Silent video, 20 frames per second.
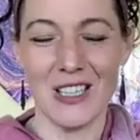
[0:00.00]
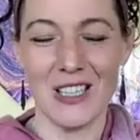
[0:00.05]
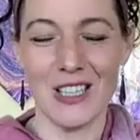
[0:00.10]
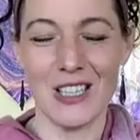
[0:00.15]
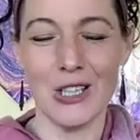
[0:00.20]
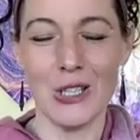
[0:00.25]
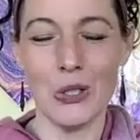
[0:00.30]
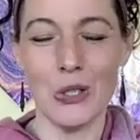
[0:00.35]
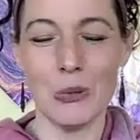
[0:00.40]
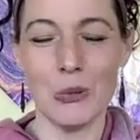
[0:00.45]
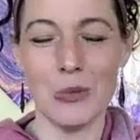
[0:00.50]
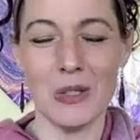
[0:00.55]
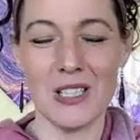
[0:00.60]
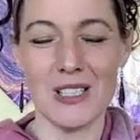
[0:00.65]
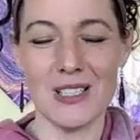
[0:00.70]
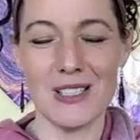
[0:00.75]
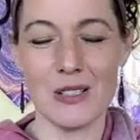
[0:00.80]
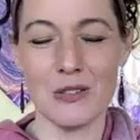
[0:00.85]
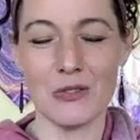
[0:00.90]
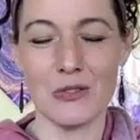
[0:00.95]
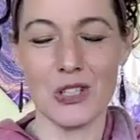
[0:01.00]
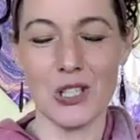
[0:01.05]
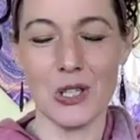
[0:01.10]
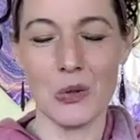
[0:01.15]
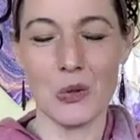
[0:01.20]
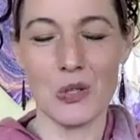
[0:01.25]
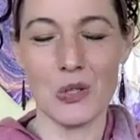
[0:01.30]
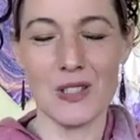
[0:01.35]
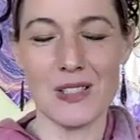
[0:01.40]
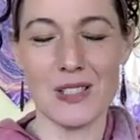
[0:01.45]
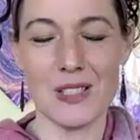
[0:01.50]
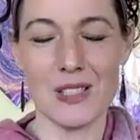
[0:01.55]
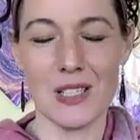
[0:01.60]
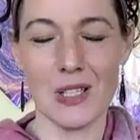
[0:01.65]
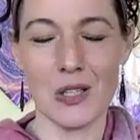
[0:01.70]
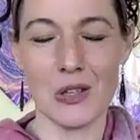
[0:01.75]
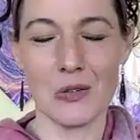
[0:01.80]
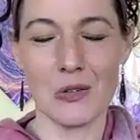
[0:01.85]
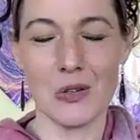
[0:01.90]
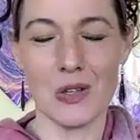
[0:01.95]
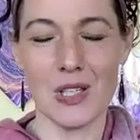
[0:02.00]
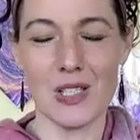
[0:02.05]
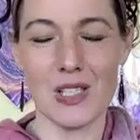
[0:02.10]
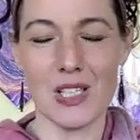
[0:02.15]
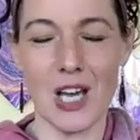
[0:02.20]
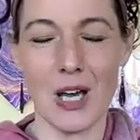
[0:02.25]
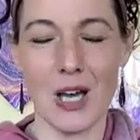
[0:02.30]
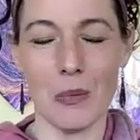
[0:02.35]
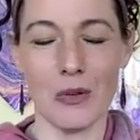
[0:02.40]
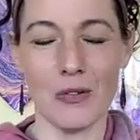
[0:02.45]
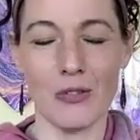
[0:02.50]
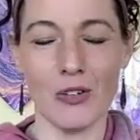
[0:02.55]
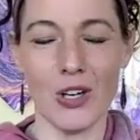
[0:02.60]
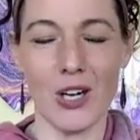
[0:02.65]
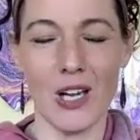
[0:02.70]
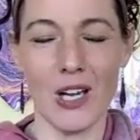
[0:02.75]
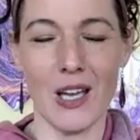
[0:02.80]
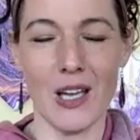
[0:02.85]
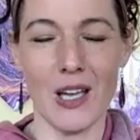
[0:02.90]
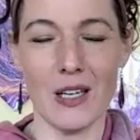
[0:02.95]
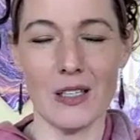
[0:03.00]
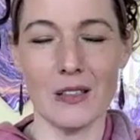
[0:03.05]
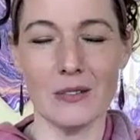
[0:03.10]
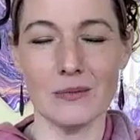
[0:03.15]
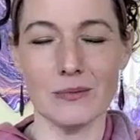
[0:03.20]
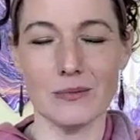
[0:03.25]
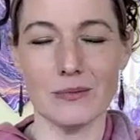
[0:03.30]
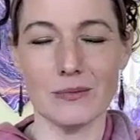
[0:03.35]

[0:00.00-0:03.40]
luminous frequency through the top of your head.